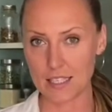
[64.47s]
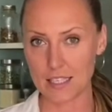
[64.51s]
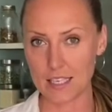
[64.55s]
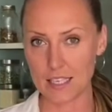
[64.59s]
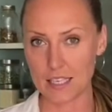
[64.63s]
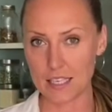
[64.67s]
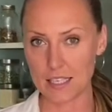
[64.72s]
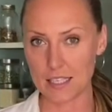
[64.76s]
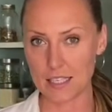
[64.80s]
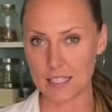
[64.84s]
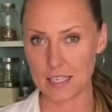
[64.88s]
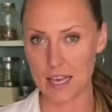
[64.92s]

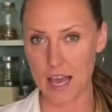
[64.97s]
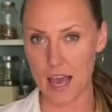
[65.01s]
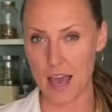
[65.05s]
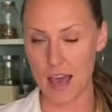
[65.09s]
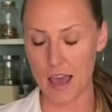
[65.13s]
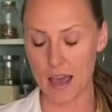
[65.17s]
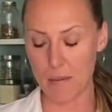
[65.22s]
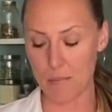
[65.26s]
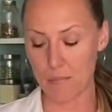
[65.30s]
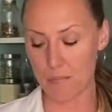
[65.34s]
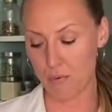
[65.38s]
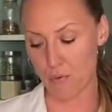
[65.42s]
is
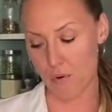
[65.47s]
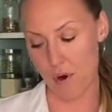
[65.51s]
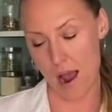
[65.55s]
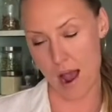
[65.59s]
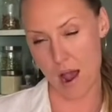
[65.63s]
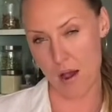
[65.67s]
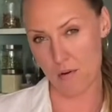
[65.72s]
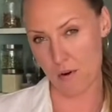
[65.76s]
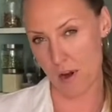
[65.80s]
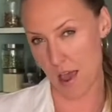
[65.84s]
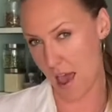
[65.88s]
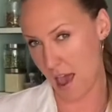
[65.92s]
a
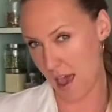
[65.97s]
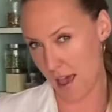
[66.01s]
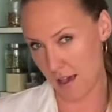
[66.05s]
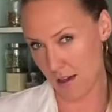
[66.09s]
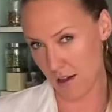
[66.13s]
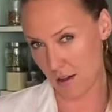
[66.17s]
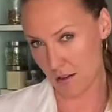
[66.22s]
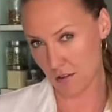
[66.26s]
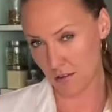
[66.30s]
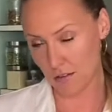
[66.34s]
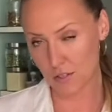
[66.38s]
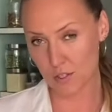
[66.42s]
brown
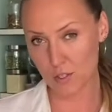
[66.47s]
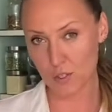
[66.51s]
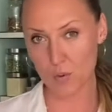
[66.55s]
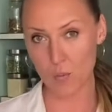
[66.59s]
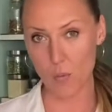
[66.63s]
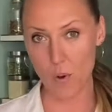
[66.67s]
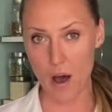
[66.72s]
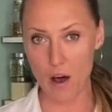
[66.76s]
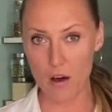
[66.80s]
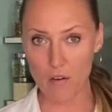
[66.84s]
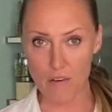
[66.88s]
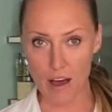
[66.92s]
ale,
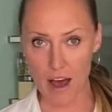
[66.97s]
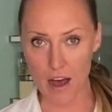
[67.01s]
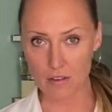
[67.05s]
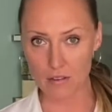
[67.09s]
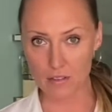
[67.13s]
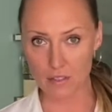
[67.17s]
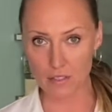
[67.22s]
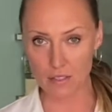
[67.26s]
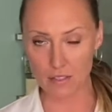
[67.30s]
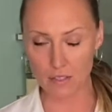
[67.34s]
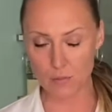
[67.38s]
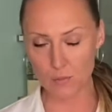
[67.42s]
12
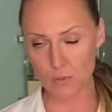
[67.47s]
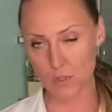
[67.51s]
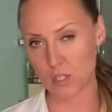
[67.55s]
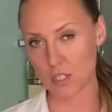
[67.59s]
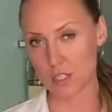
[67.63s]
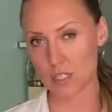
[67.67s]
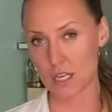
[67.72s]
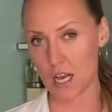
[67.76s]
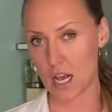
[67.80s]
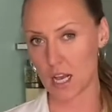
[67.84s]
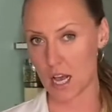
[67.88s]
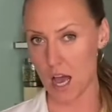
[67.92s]
ounces, which is
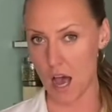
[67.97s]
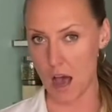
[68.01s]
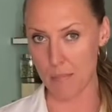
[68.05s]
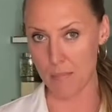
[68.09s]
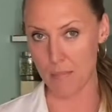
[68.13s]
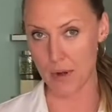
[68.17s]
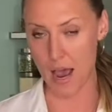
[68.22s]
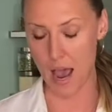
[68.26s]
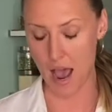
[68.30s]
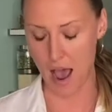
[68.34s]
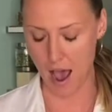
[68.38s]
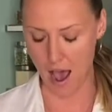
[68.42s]
a cup and a
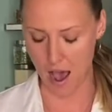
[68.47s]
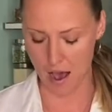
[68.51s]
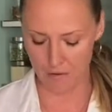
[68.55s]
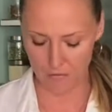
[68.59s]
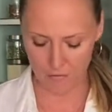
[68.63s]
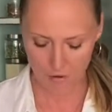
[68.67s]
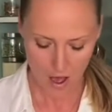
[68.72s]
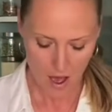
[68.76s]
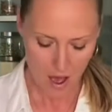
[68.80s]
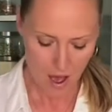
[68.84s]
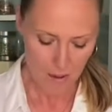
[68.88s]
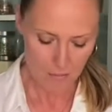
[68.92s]
half,
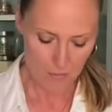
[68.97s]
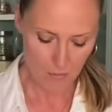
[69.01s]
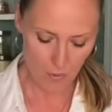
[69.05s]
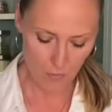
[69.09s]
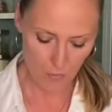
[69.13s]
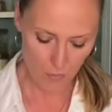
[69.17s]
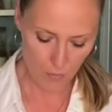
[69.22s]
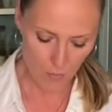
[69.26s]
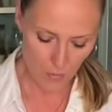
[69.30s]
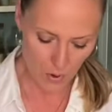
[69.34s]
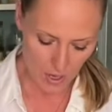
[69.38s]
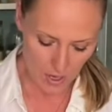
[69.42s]
but
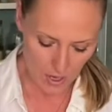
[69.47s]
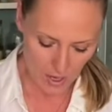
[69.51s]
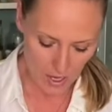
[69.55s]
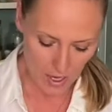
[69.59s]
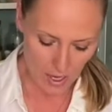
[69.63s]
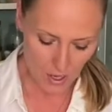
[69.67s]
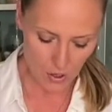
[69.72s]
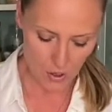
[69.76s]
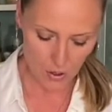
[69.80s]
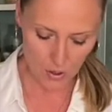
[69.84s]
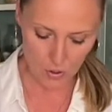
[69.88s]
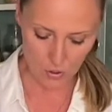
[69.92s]
really
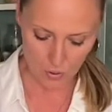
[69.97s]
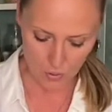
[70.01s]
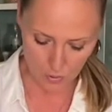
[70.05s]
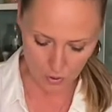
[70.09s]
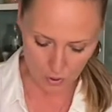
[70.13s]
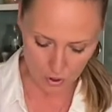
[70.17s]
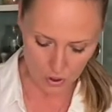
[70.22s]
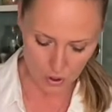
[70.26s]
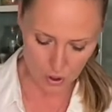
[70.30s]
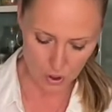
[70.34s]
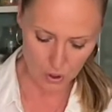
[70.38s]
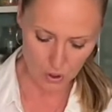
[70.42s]
you
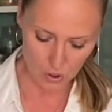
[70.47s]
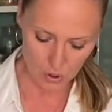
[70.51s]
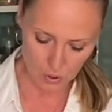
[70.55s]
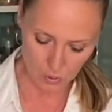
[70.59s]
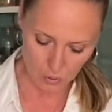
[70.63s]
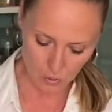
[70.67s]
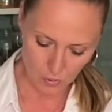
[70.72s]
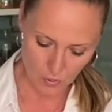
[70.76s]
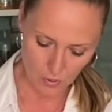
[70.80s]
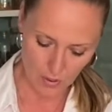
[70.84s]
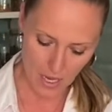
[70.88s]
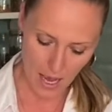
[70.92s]
could
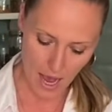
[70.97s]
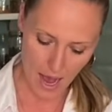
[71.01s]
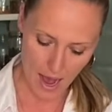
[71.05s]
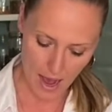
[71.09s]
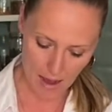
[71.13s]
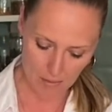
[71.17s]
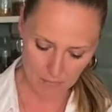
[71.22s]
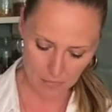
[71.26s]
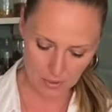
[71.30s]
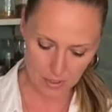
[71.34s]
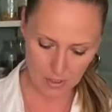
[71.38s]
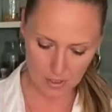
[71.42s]
use
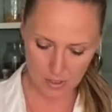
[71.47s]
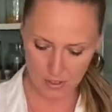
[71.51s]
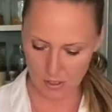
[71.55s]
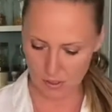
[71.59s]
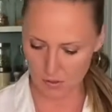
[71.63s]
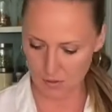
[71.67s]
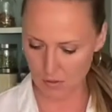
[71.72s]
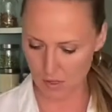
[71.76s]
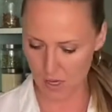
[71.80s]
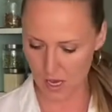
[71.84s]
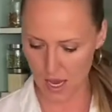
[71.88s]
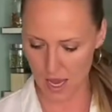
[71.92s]

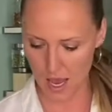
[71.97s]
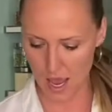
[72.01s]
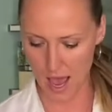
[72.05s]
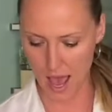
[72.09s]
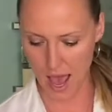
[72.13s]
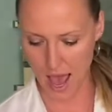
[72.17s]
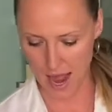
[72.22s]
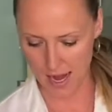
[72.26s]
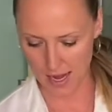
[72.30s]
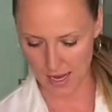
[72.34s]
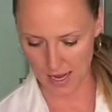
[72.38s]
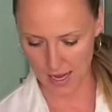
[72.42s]
absolutely
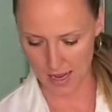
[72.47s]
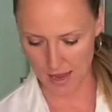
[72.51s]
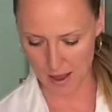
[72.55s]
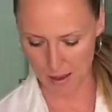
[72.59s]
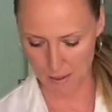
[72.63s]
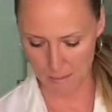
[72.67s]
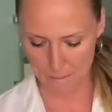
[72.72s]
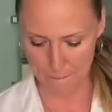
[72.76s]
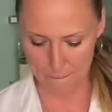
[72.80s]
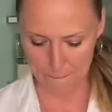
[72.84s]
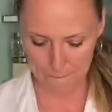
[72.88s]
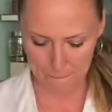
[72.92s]
any
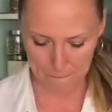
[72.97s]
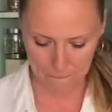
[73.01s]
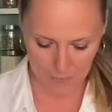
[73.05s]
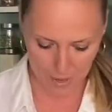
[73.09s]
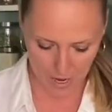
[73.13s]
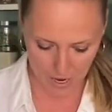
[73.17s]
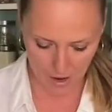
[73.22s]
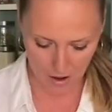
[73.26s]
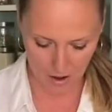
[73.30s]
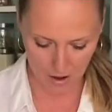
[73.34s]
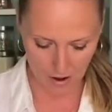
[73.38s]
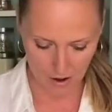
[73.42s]

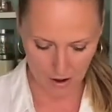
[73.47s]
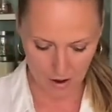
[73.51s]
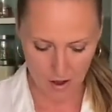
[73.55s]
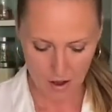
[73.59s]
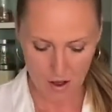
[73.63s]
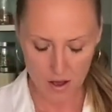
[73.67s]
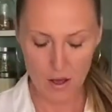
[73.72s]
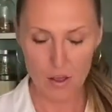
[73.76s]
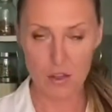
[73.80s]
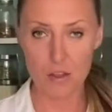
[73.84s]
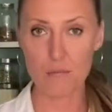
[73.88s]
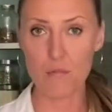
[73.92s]
beer.
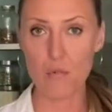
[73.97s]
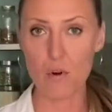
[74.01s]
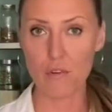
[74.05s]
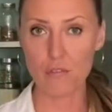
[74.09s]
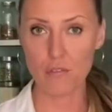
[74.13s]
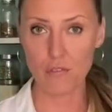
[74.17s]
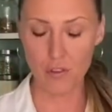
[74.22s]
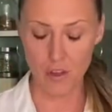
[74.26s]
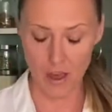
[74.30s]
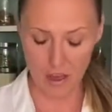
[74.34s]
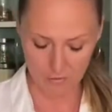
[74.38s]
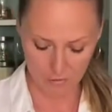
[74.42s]
The more
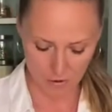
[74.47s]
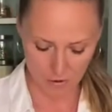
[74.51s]
flavor